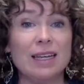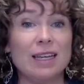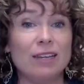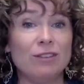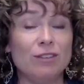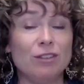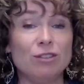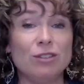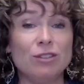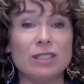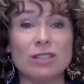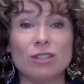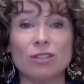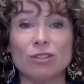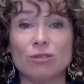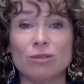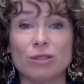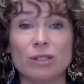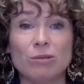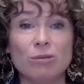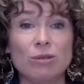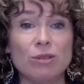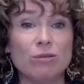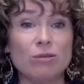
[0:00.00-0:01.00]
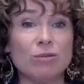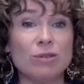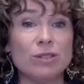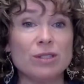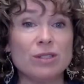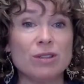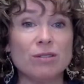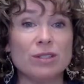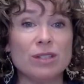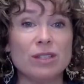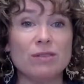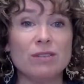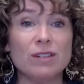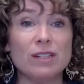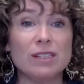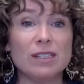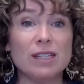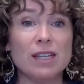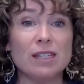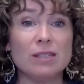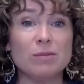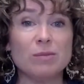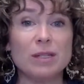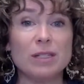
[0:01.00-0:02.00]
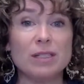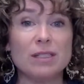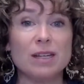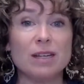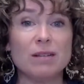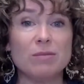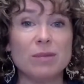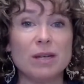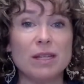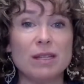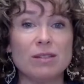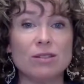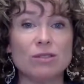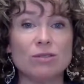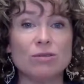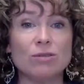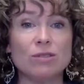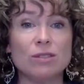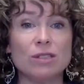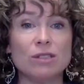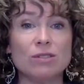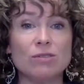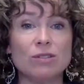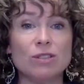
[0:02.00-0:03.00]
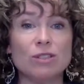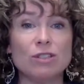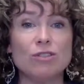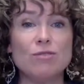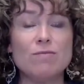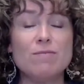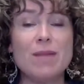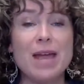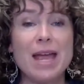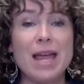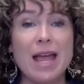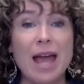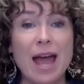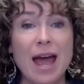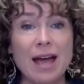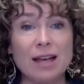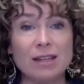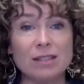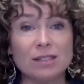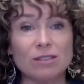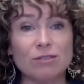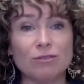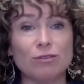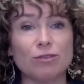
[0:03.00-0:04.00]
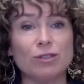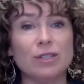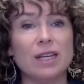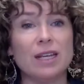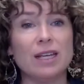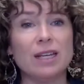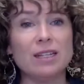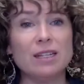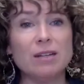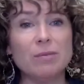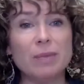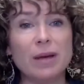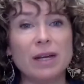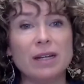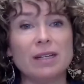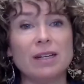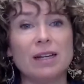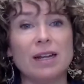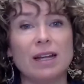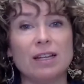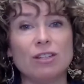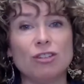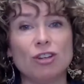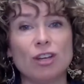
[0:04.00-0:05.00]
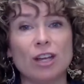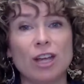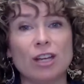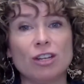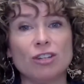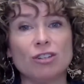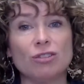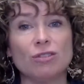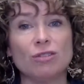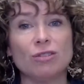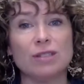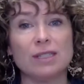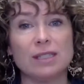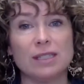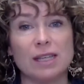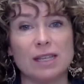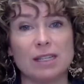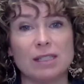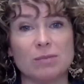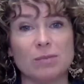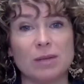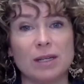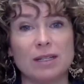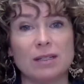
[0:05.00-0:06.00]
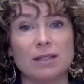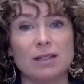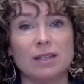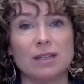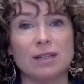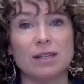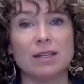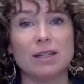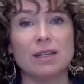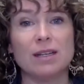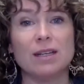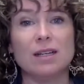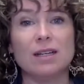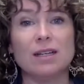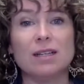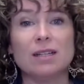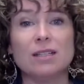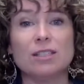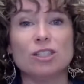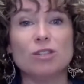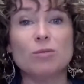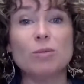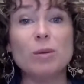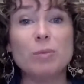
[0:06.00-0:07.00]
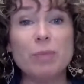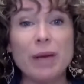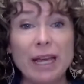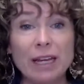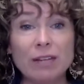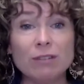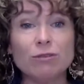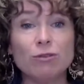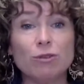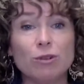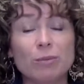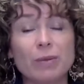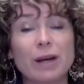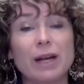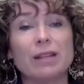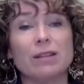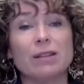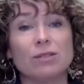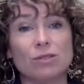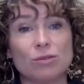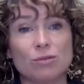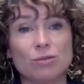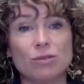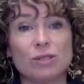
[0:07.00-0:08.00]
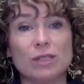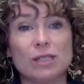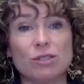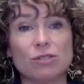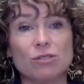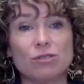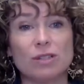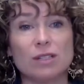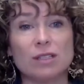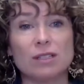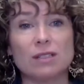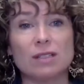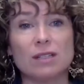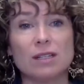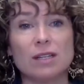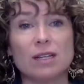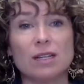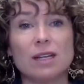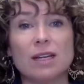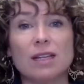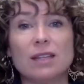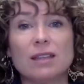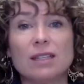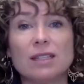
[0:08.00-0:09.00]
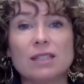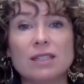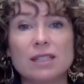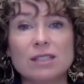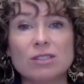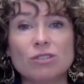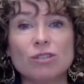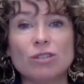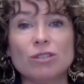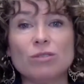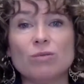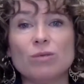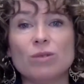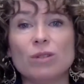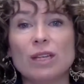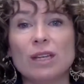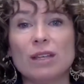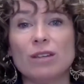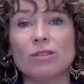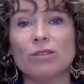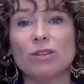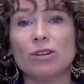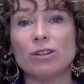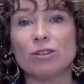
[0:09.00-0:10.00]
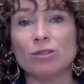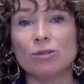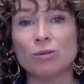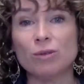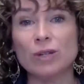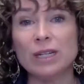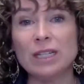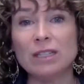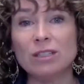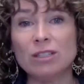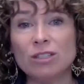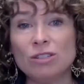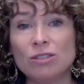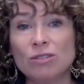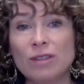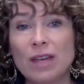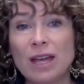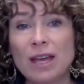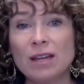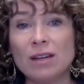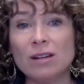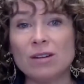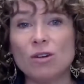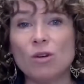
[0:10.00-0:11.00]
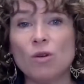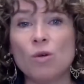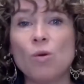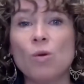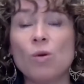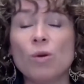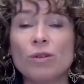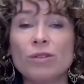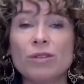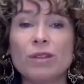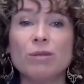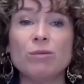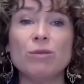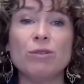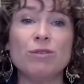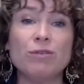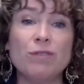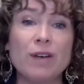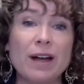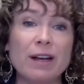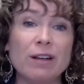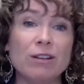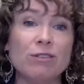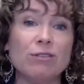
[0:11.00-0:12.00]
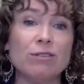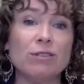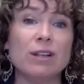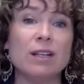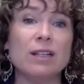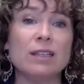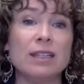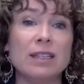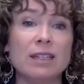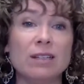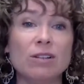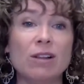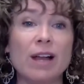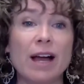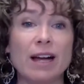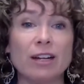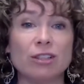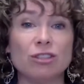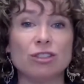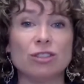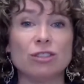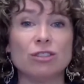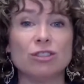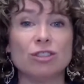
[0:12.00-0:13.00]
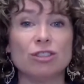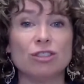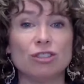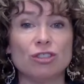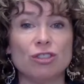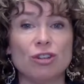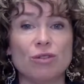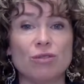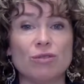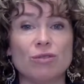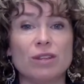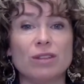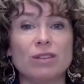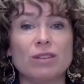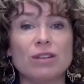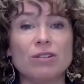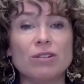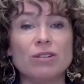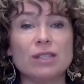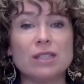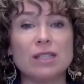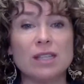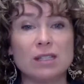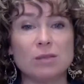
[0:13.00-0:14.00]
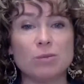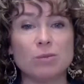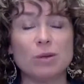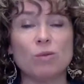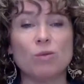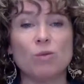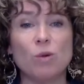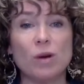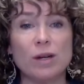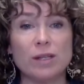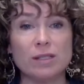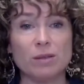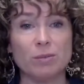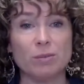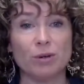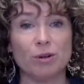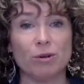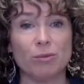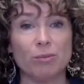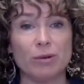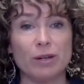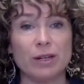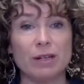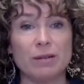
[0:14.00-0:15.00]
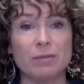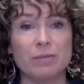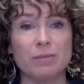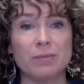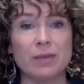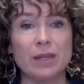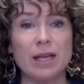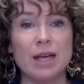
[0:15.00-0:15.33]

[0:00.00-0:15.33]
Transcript: If you disagree with the results of an assessment done by the school district, you may ask for an independent educational assessment to be paid for by the school district. The district will either agree to do that or they will file a legal action to show that their assessment was appropriate.